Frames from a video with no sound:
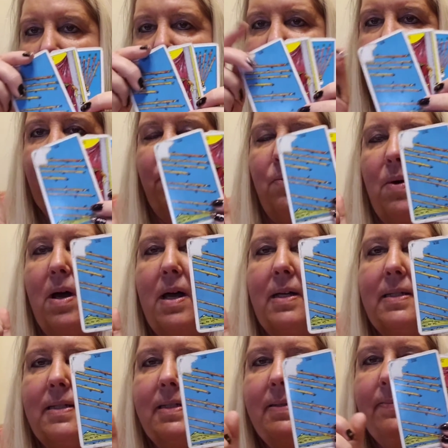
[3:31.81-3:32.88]
Eight of
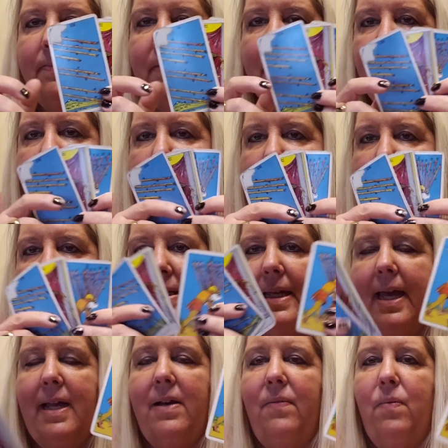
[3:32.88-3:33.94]
Wands.
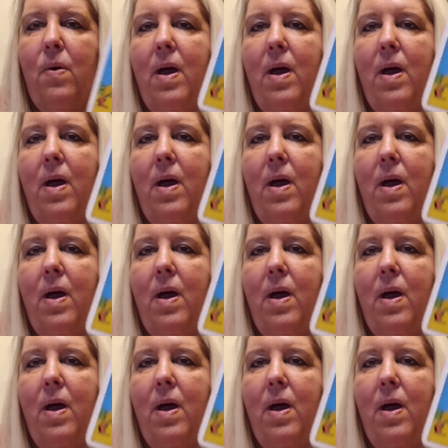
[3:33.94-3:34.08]
Ten of